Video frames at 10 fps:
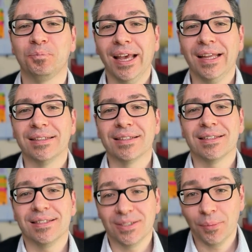And
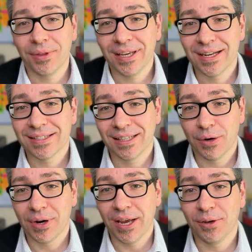something else that I
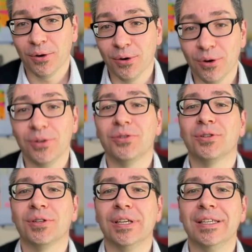like a lot